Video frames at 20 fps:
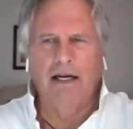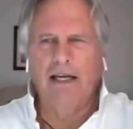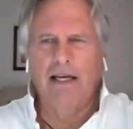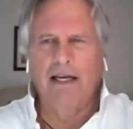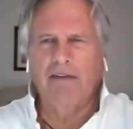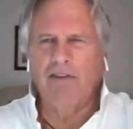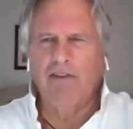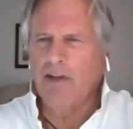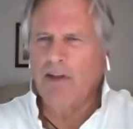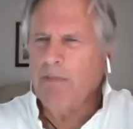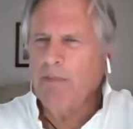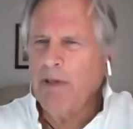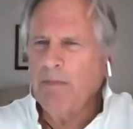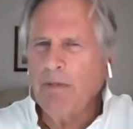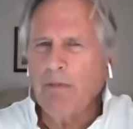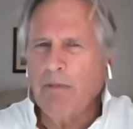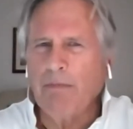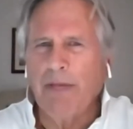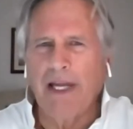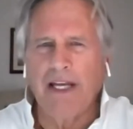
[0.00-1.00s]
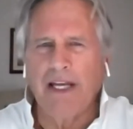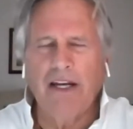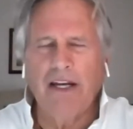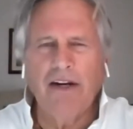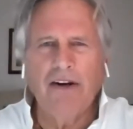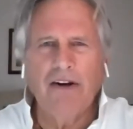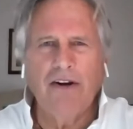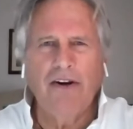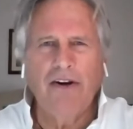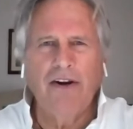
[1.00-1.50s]
Have other people been
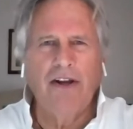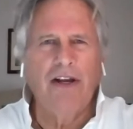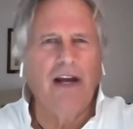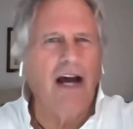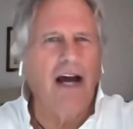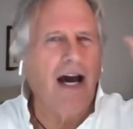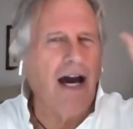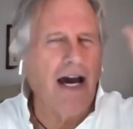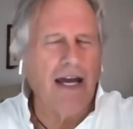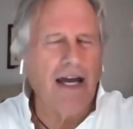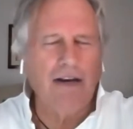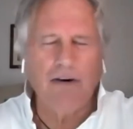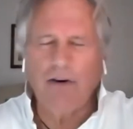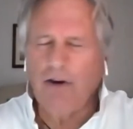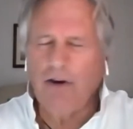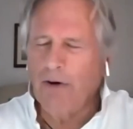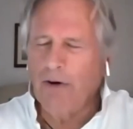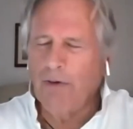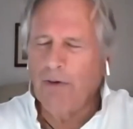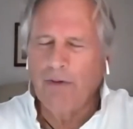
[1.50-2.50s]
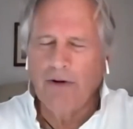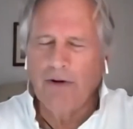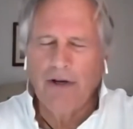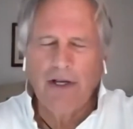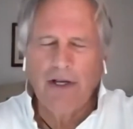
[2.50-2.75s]
here? I don't know.